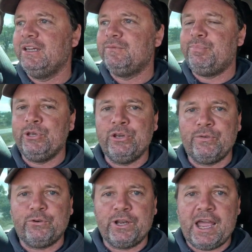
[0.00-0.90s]

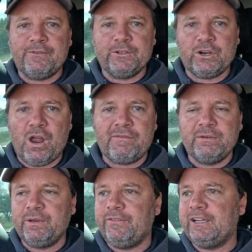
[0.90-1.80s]
Beautiful day for driving.
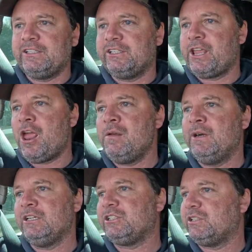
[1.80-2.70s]
We've had so
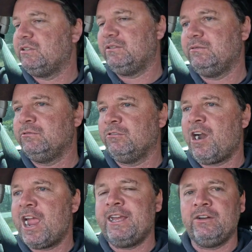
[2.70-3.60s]
much
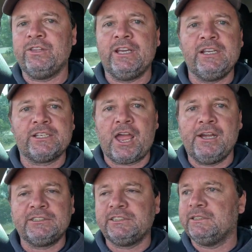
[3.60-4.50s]
rain on the east
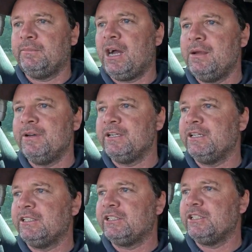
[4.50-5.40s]
coast at the moment.
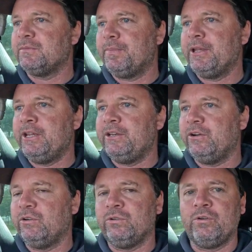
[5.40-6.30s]
It's just been
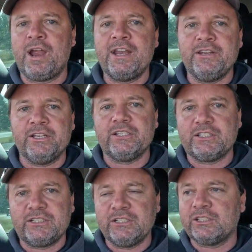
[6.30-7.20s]
horrendous,
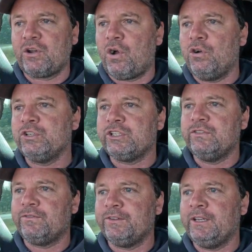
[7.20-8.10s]
just constant
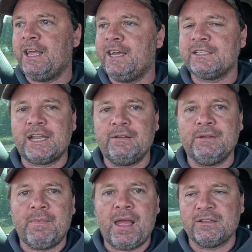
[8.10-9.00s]
for the last couple of
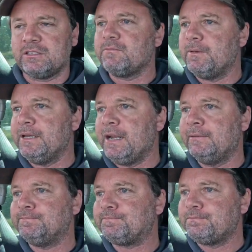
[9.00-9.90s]
months, but
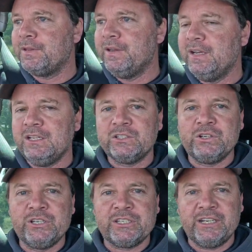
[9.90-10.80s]
it's
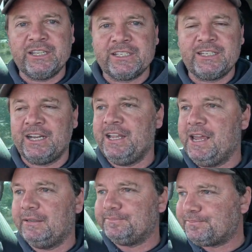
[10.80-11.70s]
good to see the sun
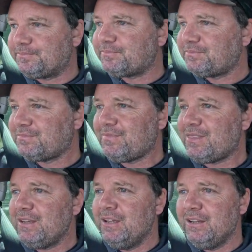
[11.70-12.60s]
out,
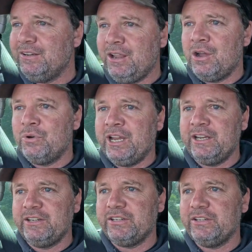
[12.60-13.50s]
no
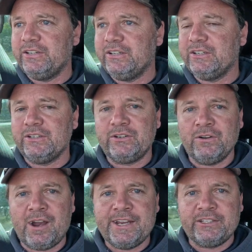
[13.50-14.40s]
wind,
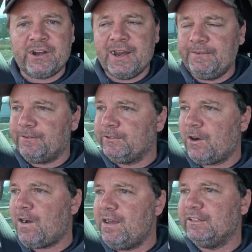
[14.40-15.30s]
great day for
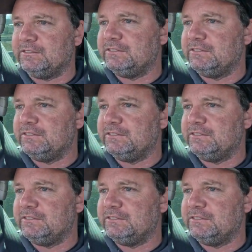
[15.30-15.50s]
driving.